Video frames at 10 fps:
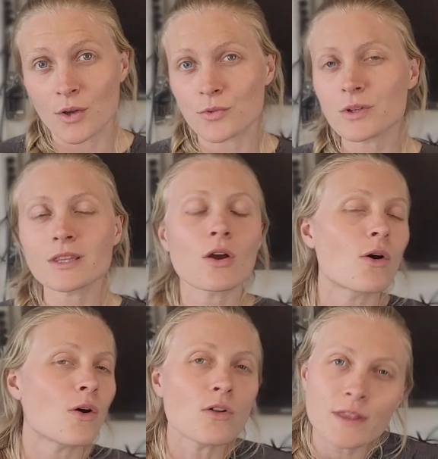Really,
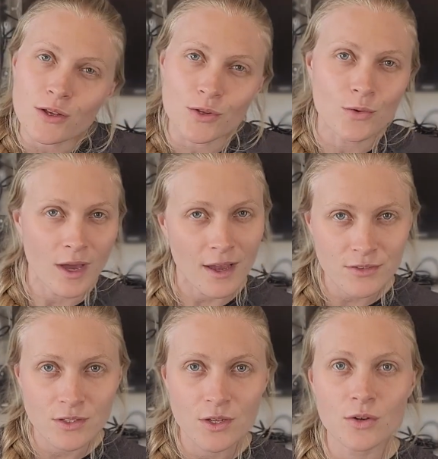all that you have
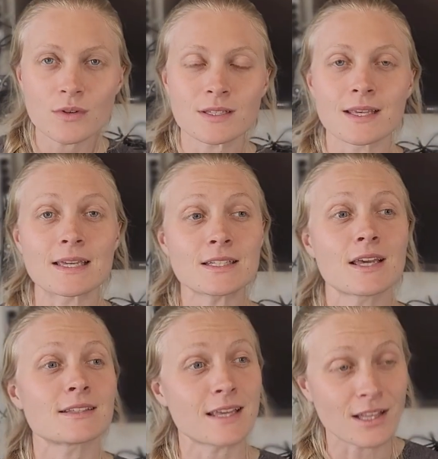to know is that it
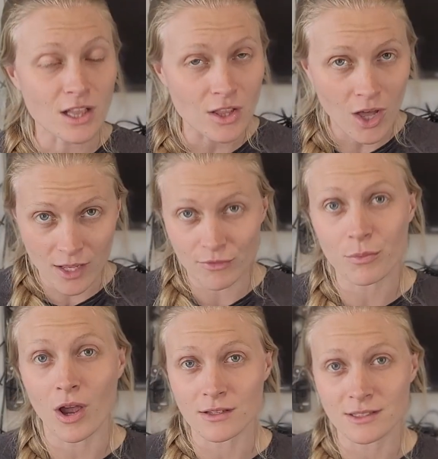takes a lot of
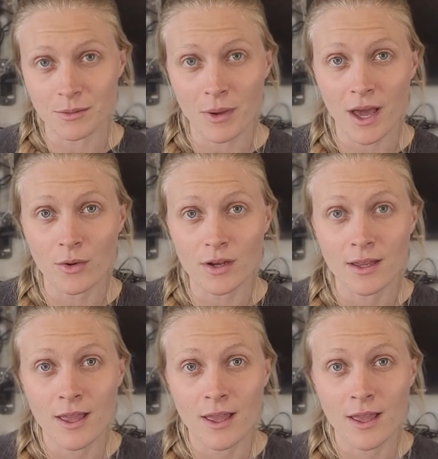processing power